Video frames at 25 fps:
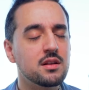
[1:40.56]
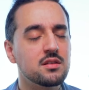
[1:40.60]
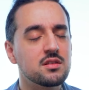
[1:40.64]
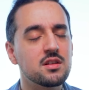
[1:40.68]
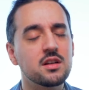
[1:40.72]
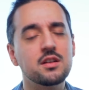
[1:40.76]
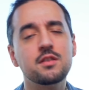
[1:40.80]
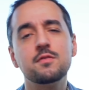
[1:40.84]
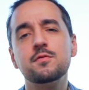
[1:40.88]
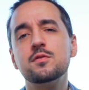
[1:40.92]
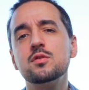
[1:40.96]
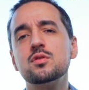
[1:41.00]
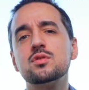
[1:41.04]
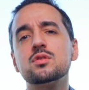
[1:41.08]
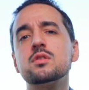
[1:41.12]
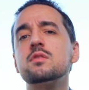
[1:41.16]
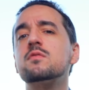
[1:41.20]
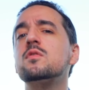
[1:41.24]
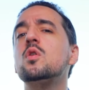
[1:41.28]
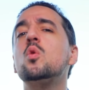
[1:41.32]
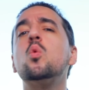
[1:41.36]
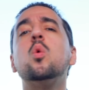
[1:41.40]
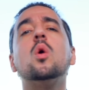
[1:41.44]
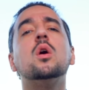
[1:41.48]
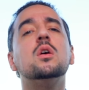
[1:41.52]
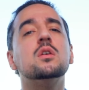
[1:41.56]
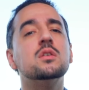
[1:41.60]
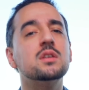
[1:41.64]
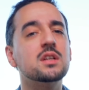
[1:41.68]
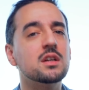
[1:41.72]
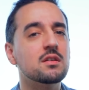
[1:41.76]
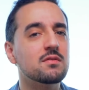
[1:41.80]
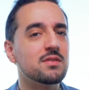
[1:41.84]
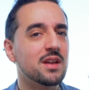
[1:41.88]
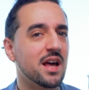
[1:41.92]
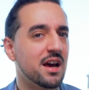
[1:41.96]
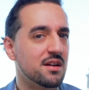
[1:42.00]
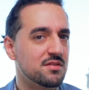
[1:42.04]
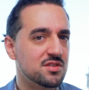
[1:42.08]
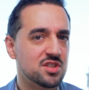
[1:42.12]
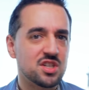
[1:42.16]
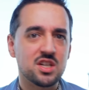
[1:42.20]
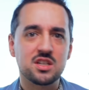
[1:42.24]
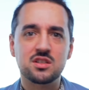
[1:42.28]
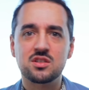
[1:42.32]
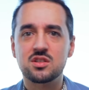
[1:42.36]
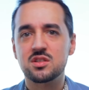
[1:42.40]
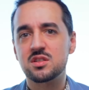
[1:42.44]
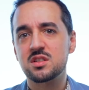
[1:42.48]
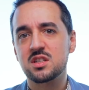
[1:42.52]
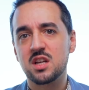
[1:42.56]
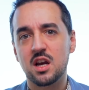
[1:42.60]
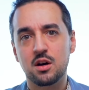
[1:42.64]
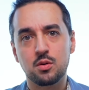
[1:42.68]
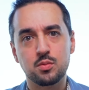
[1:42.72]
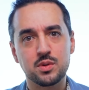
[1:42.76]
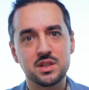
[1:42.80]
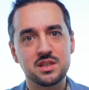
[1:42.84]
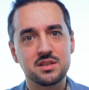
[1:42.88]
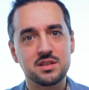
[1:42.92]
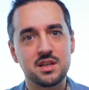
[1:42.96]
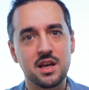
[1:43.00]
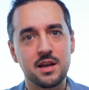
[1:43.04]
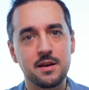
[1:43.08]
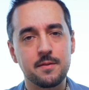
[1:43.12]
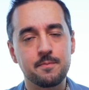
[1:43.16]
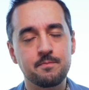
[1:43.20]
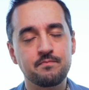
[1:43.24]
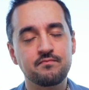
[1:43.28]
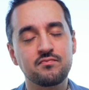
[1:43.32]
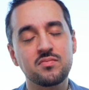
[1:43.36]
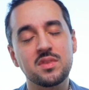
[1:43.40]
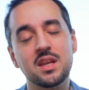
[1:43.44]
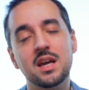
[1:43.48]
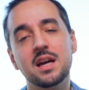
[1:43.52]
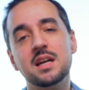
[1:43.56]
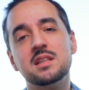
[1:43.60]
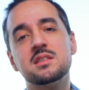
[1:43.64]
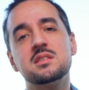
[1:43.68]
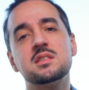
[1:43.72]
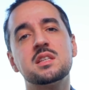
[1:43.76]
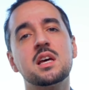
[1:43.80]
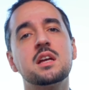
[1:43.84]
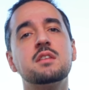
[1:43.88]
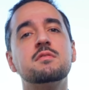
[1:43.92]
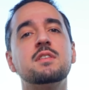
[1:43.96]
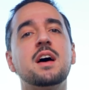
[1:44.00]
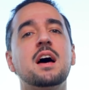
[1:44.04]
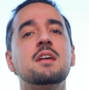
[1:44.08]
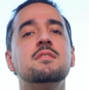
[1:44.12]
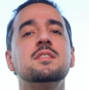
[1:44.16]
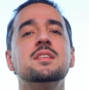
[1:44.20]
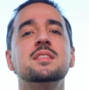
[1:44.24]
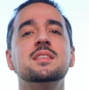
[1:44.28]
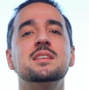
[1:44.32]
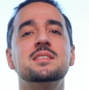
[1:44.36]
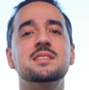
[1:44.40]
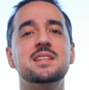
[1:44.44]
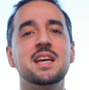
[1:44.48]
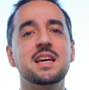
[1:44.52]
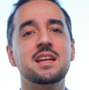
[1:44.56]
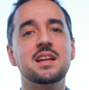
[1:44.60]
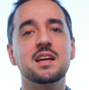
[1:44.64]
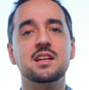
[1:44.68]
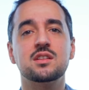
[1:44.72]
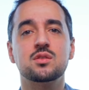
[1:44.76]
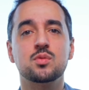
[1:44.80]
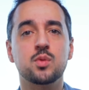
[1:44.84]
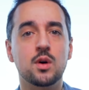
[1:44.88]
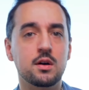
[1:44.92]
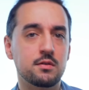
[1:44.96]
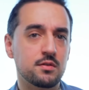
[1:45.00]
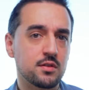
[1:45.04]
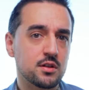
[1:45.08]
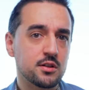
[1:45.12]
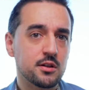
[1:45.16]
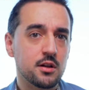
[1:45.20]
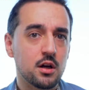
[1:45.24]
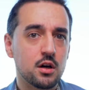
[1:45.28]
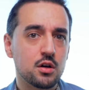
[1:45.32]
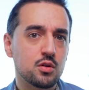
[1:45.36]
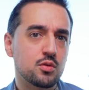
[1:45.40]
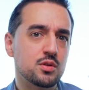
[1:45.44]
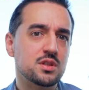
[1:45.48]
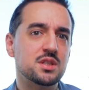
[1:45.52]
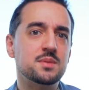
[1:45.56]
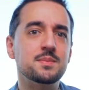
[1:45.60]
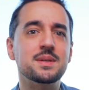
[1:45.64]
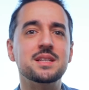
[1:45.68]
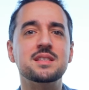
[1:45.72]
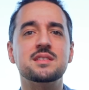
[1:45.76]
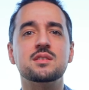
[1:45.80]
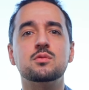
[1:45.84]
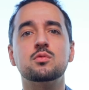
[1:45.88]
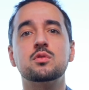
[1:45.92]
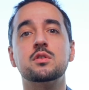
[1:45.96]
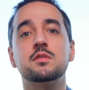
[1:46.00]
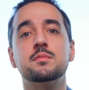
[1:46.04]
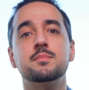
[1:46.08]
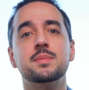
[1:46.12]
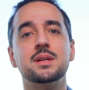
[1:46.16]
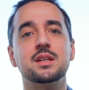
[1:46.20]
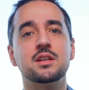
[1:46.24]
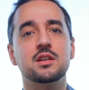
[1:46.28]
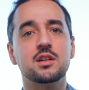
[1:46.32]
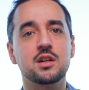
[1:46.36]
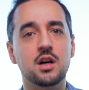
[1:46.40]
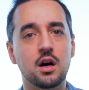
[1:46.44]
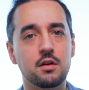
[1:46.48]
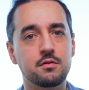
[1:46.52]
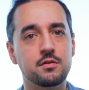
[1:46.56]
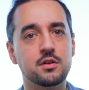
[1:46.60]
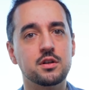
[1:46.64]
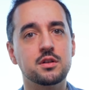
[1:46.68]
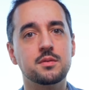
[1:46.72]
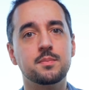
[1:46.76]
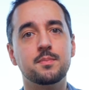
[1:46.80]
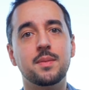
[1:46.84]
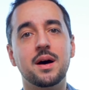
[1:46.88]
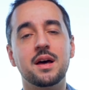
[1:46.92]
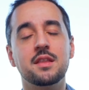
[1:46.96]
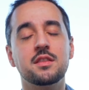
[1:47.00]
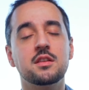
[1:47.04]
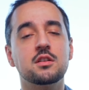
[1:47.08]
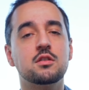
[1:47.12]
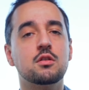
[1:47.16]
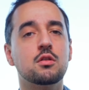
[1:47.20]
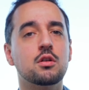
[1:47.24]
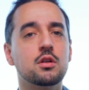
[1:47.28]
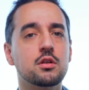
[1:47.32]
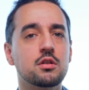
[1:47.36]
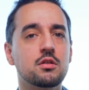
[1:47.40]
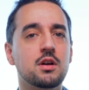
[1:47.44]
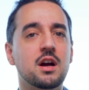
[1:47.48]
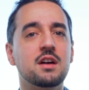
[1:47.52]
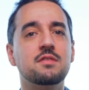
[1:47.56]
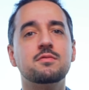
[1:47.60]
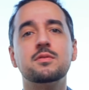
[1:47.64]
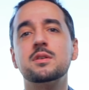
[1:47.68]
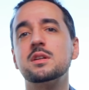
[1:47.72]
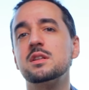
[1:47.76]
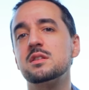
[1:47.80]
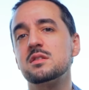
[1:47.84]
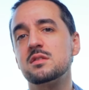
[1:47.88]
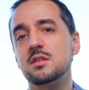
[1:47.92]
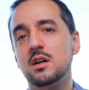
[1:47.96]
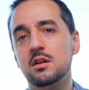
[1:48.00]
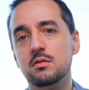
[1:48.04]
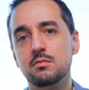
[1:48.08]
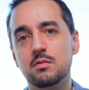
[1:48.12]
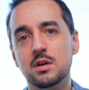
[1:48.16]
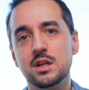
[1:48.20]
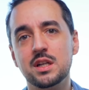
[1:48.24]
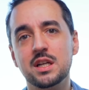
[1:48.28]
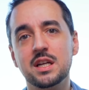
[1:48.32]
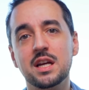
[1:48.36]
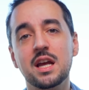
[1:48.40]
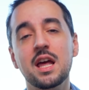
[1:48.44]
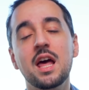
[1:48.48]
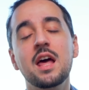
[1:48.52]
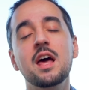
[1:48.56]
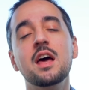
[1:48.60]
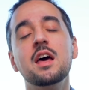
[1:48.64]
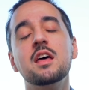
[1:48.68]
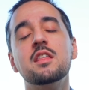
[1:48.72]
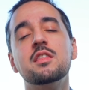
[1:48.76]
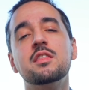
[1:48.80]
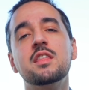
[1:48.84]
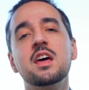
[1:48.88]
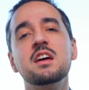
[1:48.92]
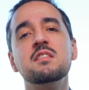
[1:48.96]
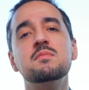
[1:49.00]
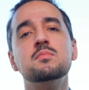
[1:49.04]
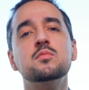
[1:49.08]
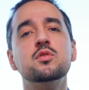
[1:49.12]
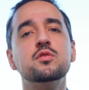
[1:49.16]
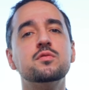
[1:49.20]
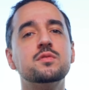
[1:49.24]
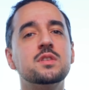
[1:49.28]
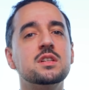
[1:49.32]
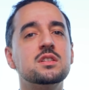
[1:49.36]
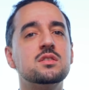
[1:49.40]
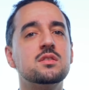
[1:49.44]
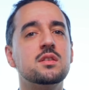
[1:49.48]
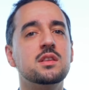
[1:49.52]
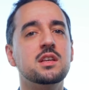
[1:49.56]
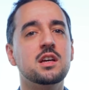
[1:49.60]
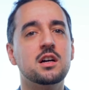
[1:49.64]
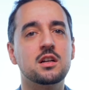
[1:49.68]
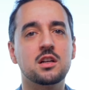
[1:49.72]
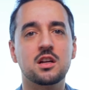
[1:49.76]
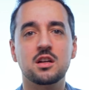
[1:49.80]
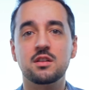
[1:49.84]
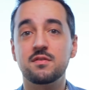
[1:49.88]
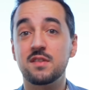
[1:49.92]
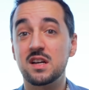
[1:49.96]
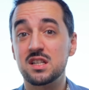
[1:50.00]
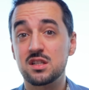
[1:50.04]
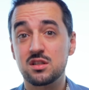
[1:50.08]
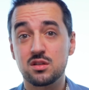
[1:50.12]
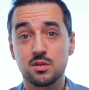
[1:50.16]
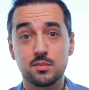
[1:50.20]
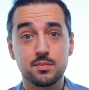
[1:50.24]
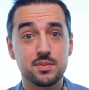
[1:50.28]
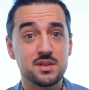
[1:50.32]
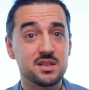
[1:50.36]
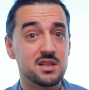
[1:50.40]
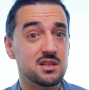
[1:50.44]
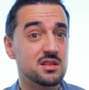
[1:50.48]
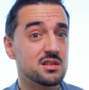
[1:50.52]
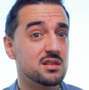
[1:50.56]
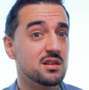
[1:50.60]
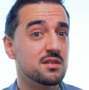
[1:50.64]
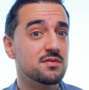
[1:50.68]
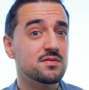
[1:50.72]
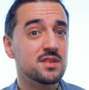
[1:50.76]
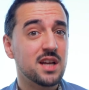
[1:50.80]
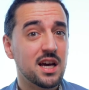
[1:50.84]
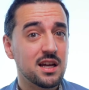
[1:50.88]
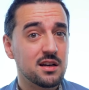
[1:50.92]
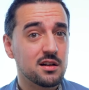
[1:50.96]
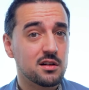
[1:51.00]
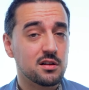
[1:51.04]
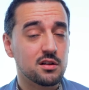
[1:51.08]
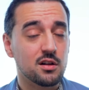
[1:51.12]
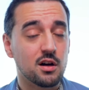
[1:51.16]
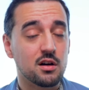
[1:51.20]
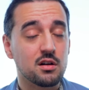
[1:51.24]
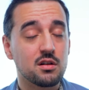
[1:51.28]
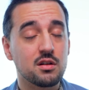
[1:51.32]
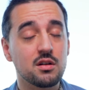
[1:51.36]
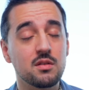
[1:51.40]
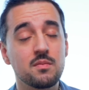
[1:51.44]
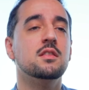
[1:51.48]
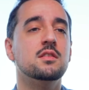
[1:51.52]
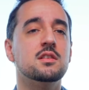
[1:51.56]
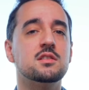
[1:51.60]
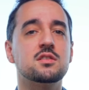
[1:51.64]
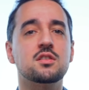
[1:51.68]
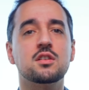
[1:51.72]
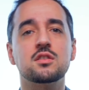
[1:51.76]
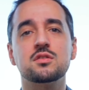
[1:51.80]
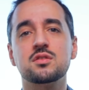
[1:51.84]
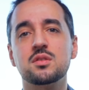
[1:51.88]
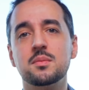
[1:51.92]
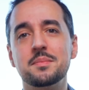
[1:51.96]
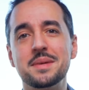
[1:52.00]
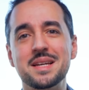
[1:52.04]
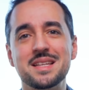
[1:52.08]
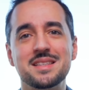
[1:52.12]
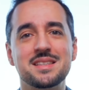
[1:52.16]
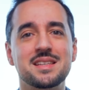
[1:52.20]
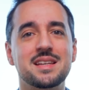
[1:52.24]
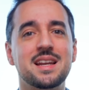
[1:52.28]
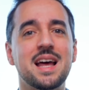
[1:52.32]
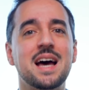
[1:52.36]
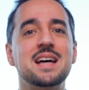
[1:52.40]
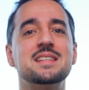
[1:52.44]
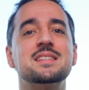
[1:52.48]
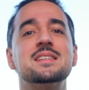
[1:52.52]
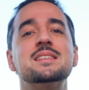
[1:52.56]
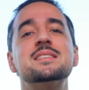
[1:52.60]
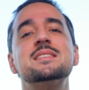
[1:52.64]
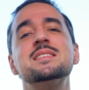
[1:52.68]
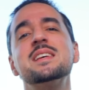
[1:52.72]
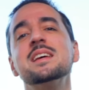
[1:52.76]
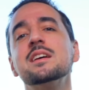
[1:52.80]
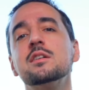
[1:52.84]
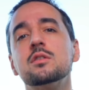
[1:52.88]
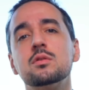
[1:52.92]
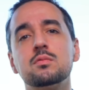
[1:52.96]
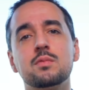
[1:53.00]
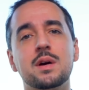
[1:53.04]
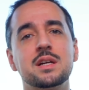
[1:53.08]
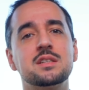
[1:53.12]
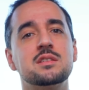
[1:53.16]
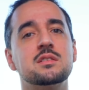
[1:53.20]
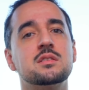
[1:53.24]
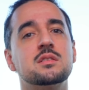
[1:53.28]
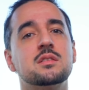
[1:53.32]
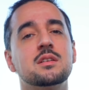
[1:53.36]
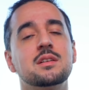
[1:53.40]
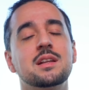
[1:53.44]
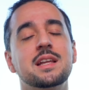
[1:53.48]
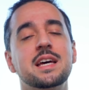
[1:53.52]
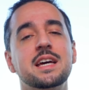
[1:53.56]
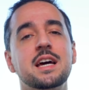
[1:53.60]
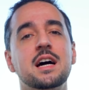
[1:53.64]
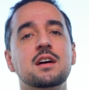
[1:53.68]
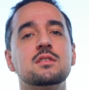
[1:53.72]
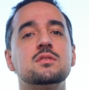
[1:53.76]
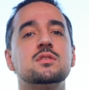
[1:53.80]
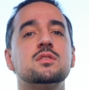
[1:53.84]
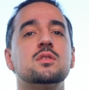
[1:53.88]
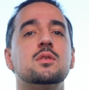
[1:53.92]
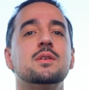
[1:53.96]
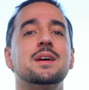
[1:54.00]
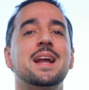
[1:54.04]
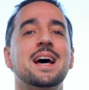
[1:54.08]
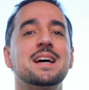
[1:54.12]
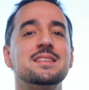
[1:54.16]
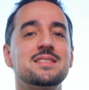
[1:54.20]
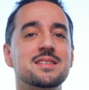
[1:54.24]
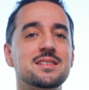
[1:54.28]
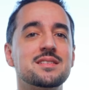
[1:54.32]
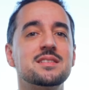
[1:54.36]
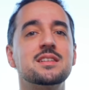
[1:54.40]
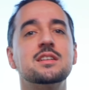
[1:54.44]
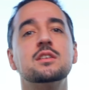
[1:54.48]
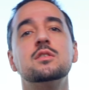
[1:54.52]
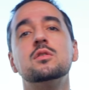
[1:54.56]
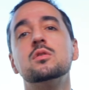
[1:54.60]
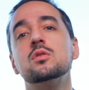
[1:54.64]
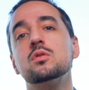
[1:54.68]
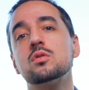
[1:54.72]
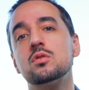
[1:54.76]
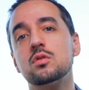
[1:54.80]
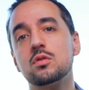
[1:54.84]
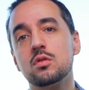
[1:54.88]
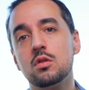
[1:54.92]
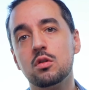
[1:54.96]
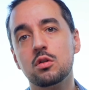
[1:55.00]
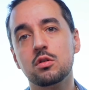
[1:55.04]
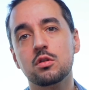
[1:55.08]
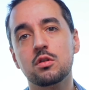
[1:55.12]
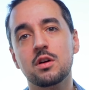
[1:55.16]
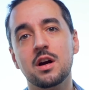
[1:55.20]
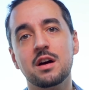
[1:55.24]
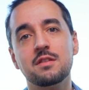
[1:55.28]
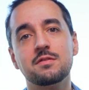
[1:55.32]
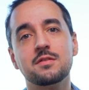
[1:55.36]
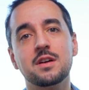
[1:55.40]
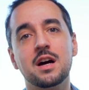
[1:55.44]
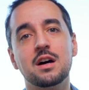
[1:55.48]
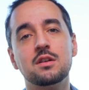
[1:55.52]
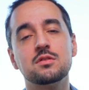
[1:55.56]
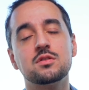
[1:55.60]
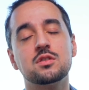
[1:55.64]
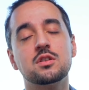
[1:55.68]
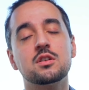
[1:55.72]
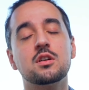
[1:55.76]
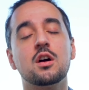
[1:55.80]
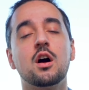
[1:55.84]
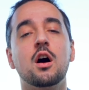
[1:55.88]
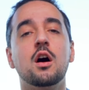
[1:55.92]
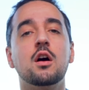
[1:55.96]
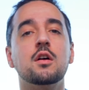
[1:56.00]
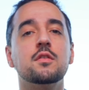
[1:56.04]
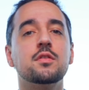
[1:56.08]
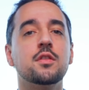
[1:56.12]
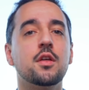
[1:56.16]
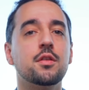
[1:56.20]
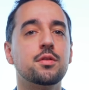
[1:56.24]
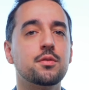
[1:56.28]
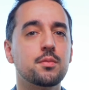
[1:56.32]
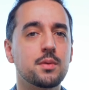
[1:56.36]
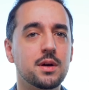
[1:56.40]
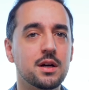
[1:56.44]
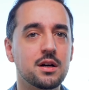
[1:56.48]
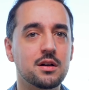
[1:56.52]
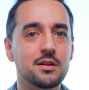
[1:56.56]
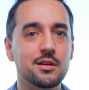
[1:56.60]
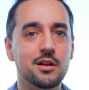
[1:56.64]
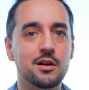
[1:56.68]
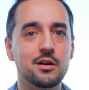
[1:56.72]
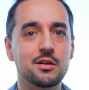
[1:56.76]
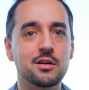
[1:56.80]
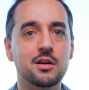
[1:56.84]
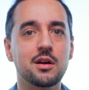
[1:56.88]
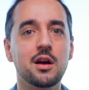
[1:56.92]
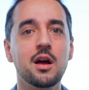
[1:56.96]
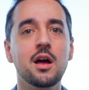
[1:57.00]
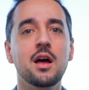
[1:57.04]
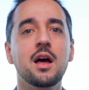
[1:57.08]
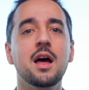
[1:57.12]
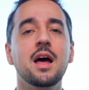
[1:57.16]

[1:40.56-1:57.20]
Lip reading: done a few sort of quality of life changes, shall we say. Instead of having the date at 12 o'clock, which means it would have been covered by the chronograph when it's not running, they've moved it to the unconventional position of 9 o'clock. This also means it has a single register layout, so it has a single chronograph counter on the 3 o'clock.